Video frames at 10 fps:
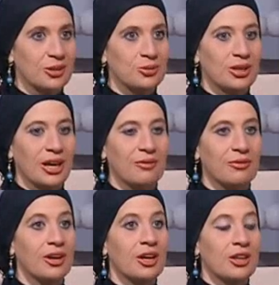How do they
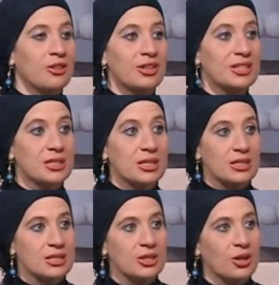have these
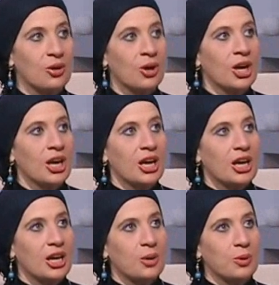things? You know,
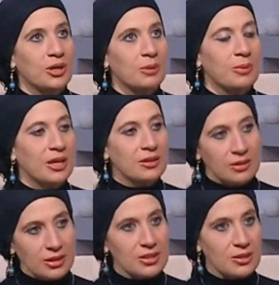when I
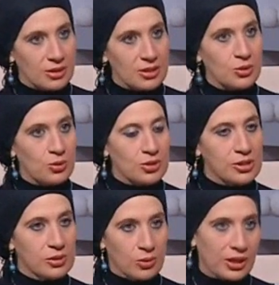made these
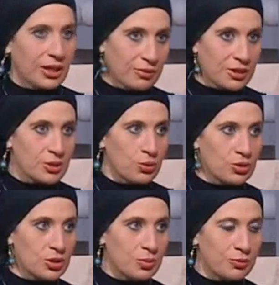courses, or I gave these
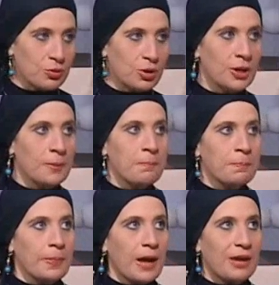courses before,
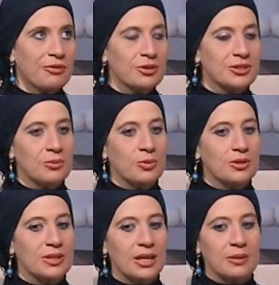I found
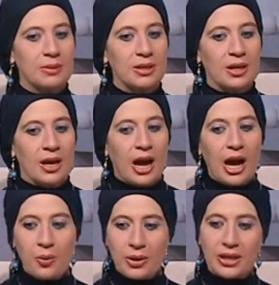someone telling me,
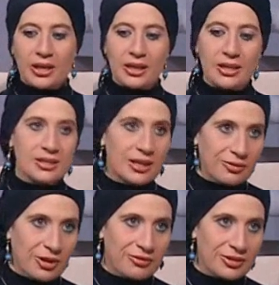how can I gain
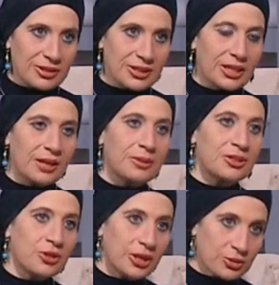self-confidence? Can I
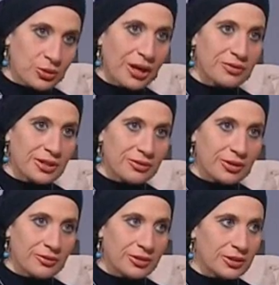be trained to have
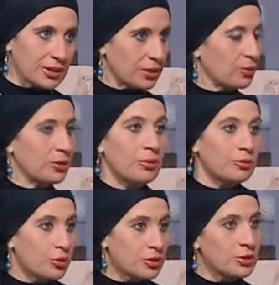self-confidence? I told them,
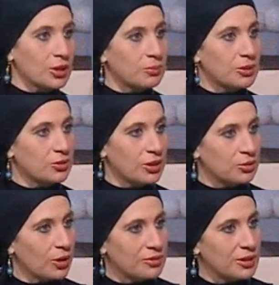of course you can be
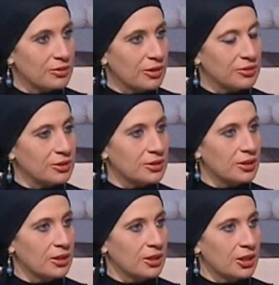trained to have
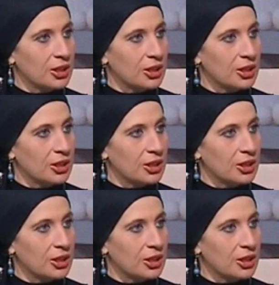self-confidence.